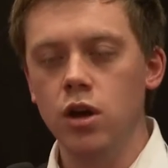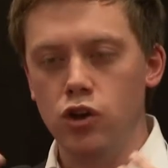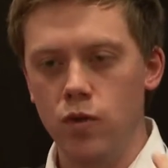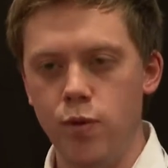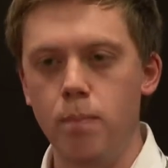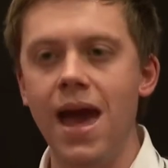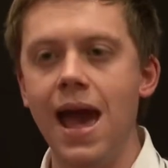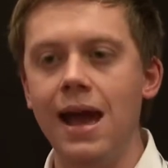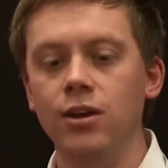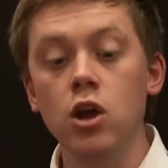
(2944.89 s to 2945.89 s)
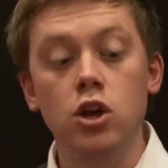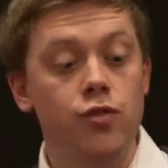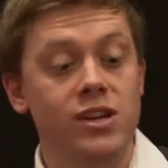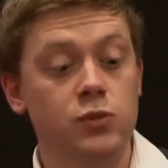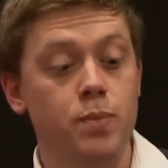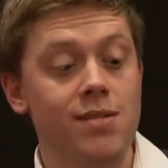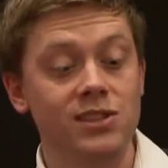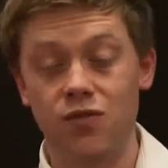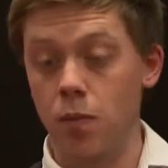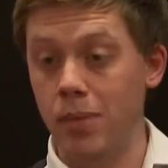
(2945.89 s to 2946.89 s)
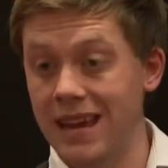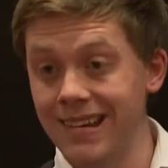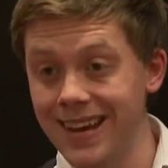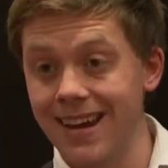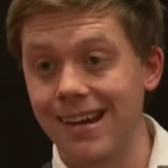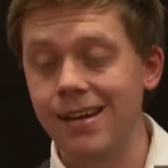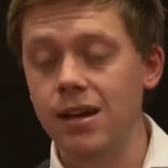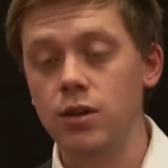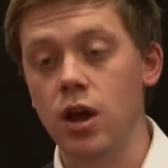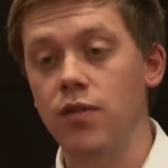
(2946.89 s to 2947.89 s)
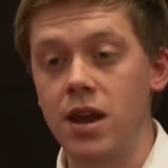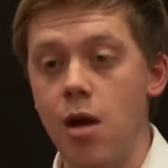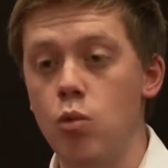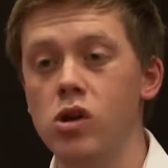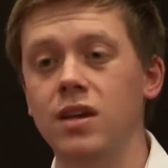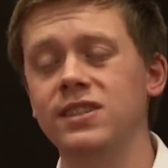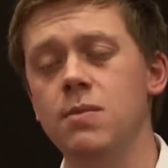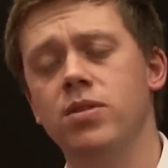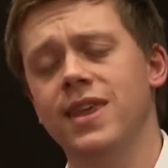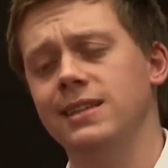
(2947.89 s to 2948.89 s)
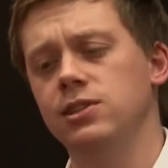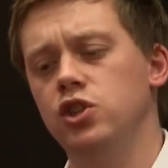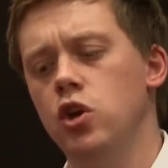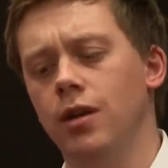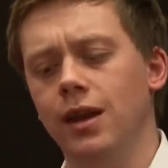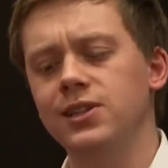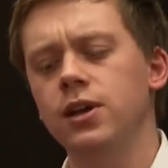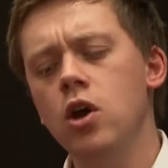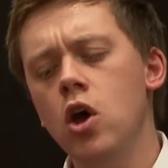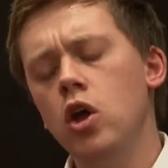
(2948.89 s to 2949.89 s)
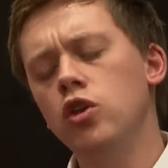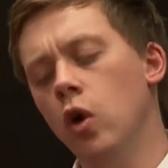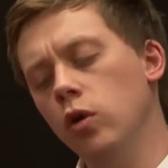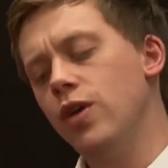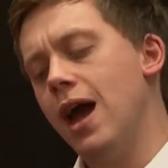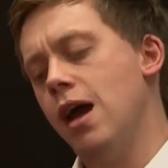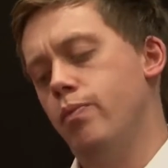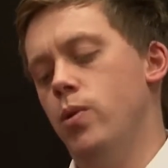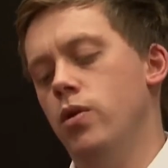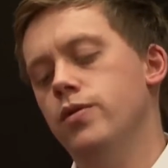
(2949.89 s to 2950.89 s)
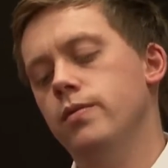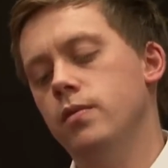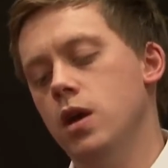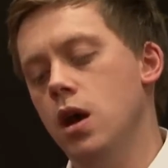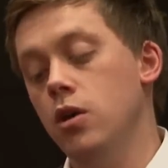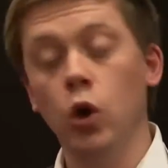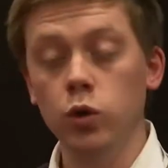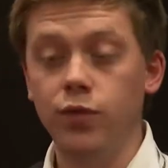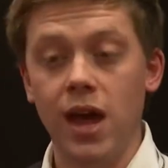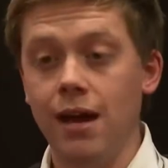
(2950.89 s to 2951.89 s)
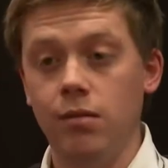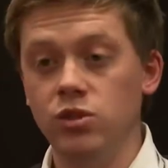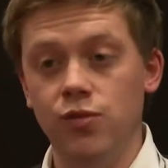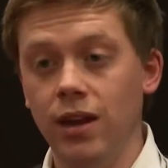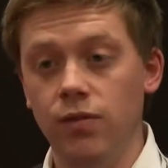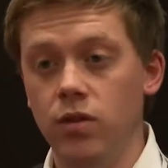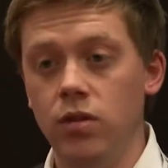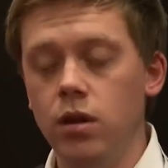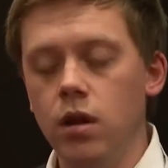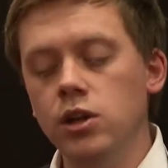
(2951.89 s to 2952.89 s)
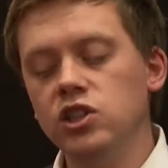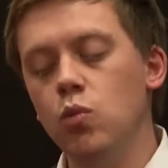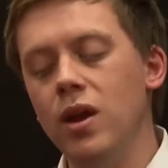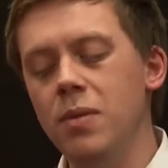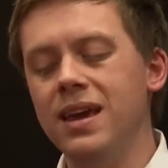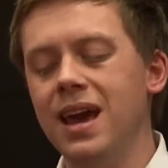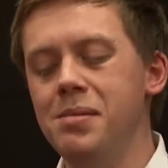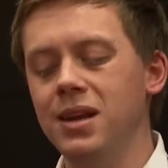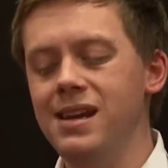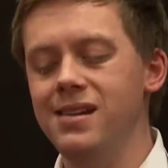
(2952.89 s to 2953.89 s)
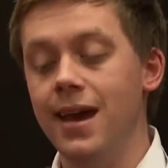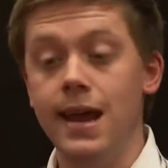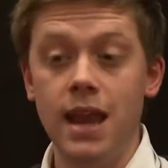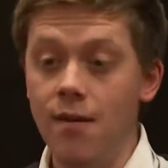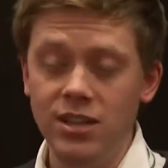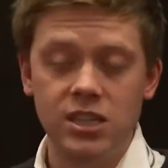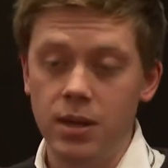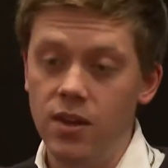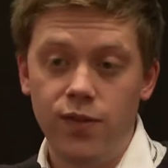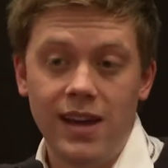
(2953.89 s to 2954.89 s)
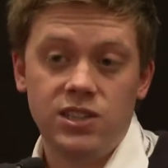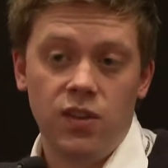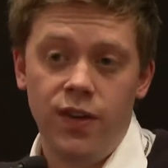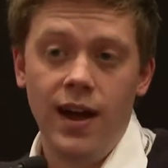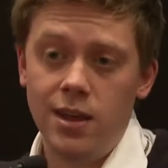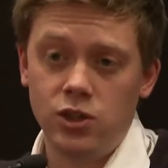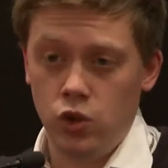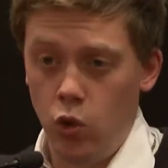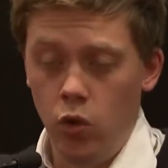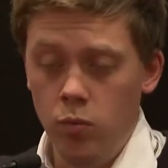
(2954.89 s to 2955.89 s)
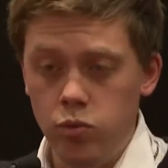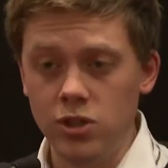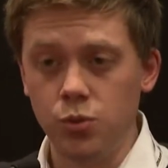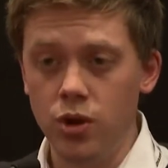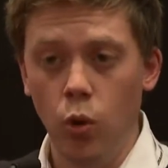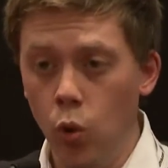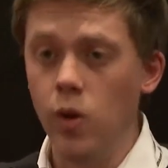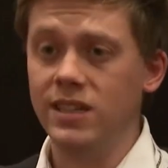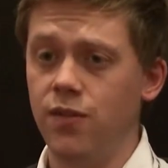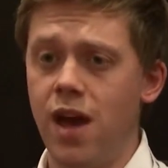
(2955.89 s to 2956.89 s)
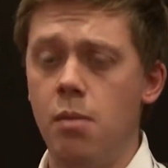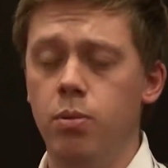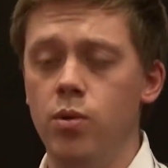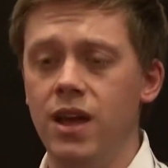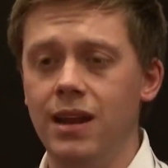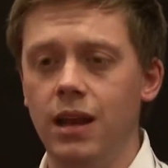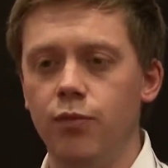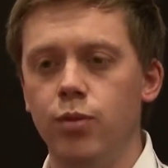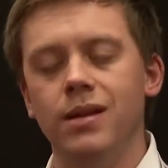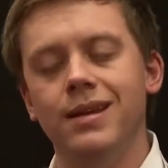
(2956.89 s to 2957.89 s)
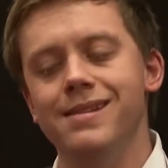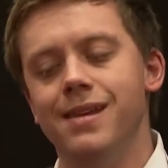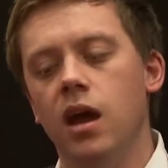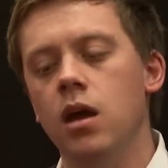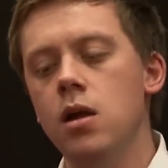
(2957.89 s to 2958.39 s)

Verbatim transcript: you're prepared, you experience of the media, you have a network of sympathetic journalists. None of that happened. Uh, none of that was relevant. So when he became leader, inevitably he faced the firestorm, which would always have happened with any left wing leader.